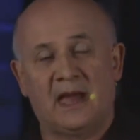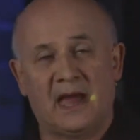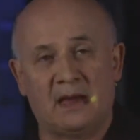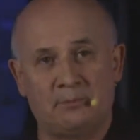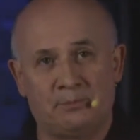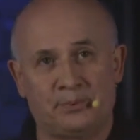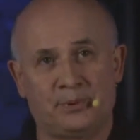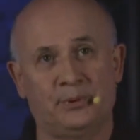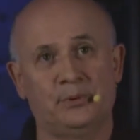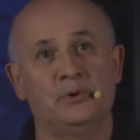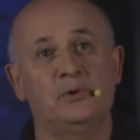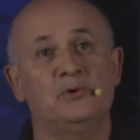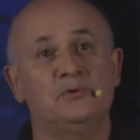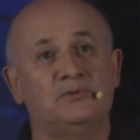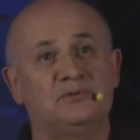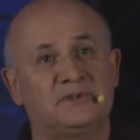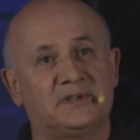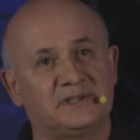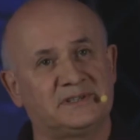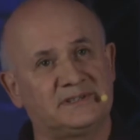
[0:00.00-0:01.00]
and
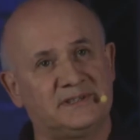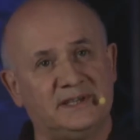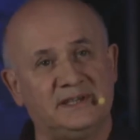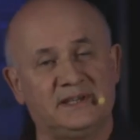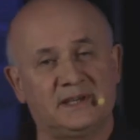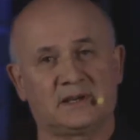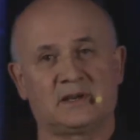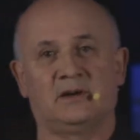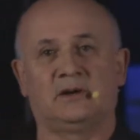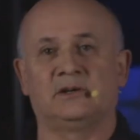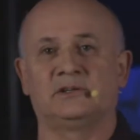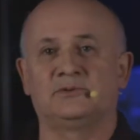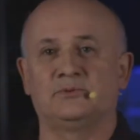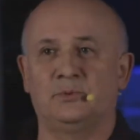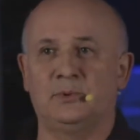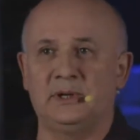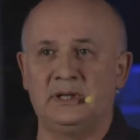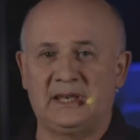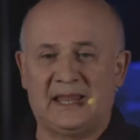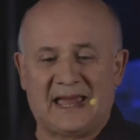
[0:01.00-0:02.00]
prove to see that
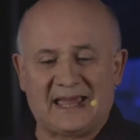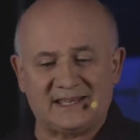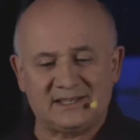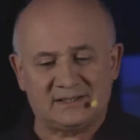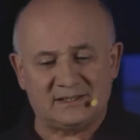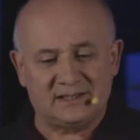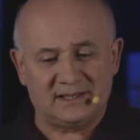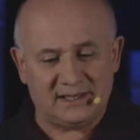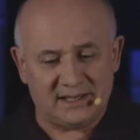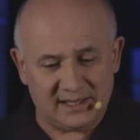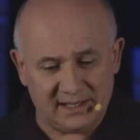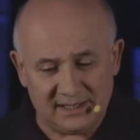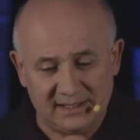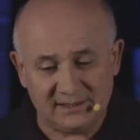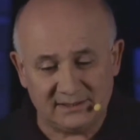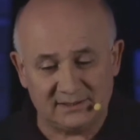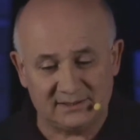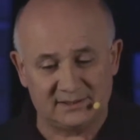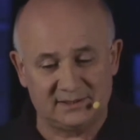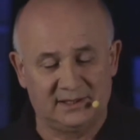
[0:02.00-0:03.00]
God's will actually
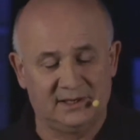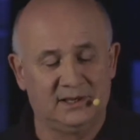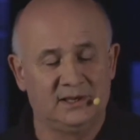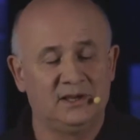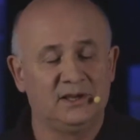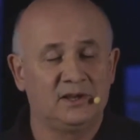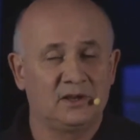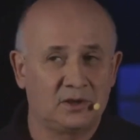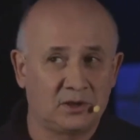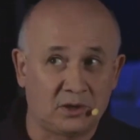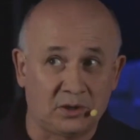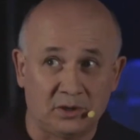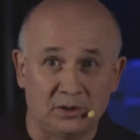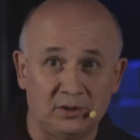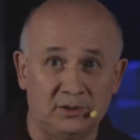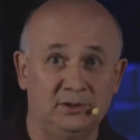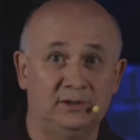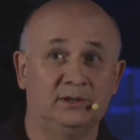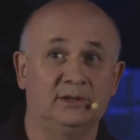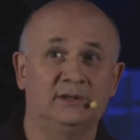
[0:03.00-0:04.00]
is
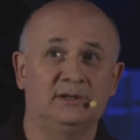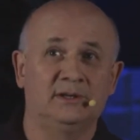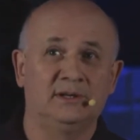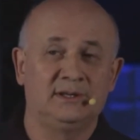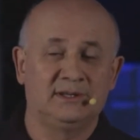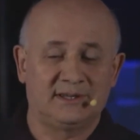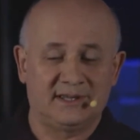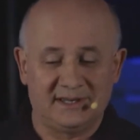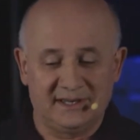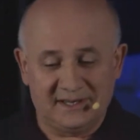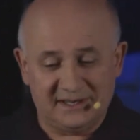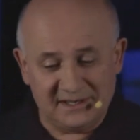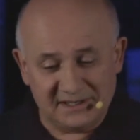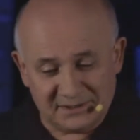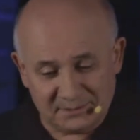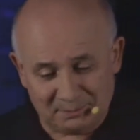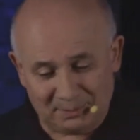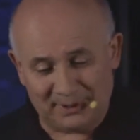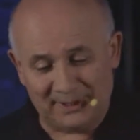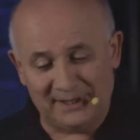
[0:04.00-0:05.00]
good, that it
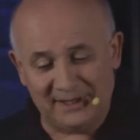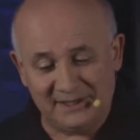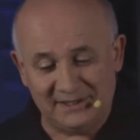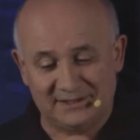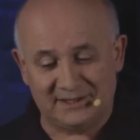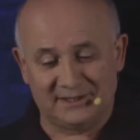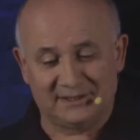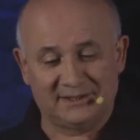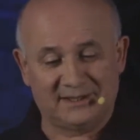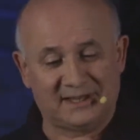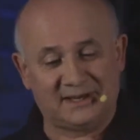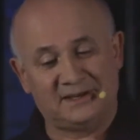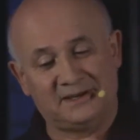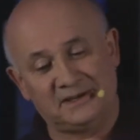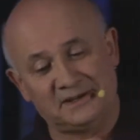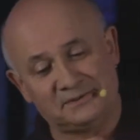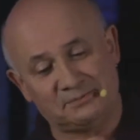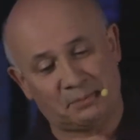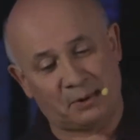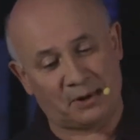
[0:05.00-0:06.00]
is pleasing, that
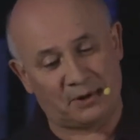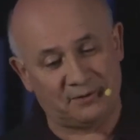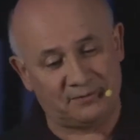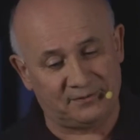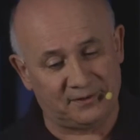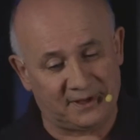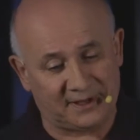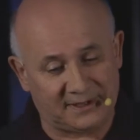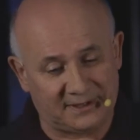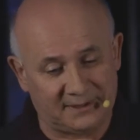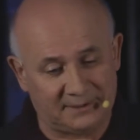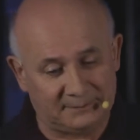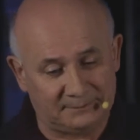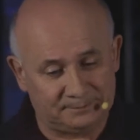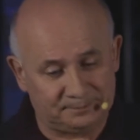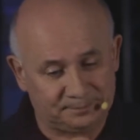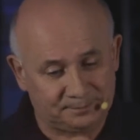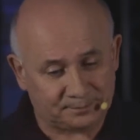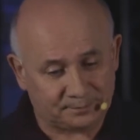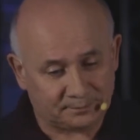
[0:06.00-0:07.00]
it is perfect.
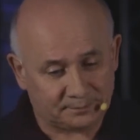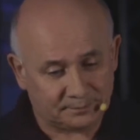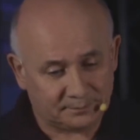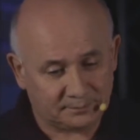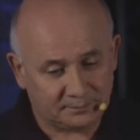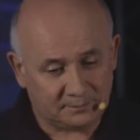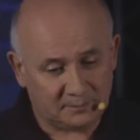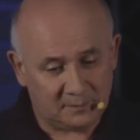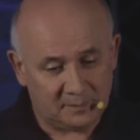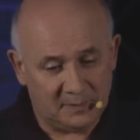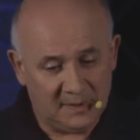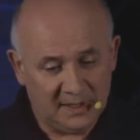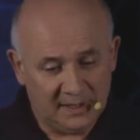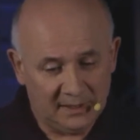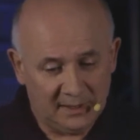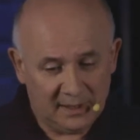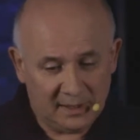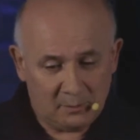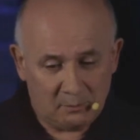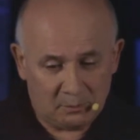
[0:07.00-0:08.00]

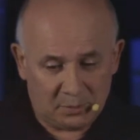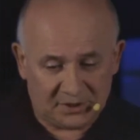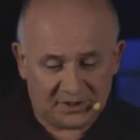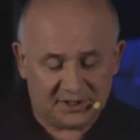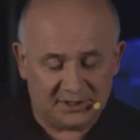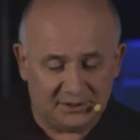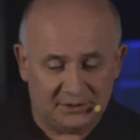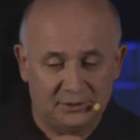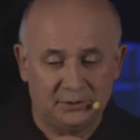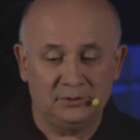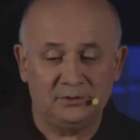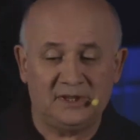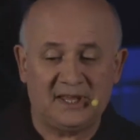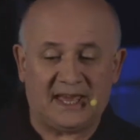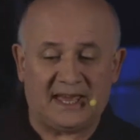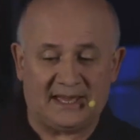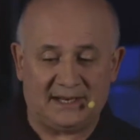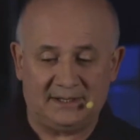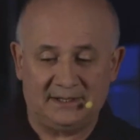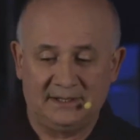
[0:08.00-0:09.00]
But to do
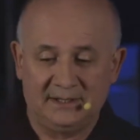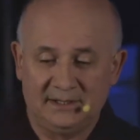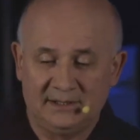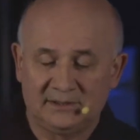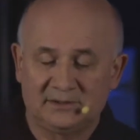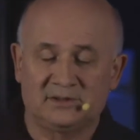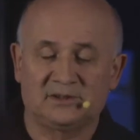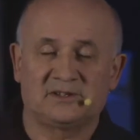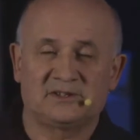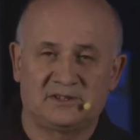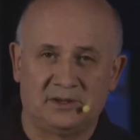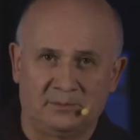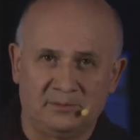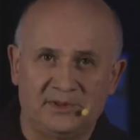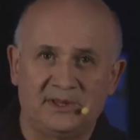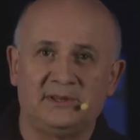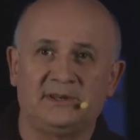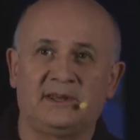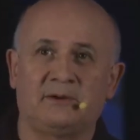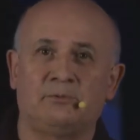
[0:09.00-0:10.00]
that, there's
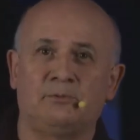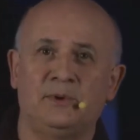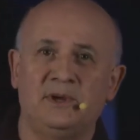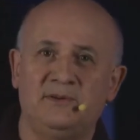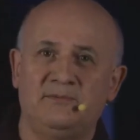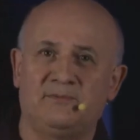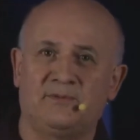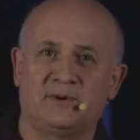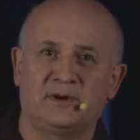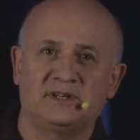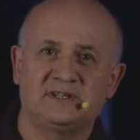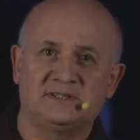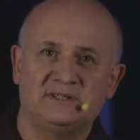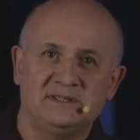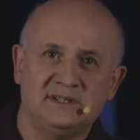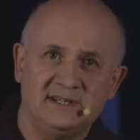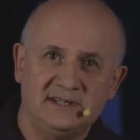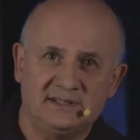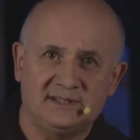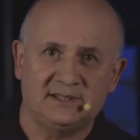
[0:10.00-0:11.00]
something that we first
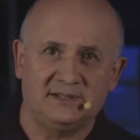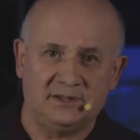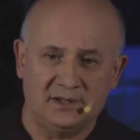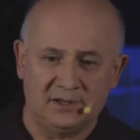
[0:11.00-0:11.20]
need to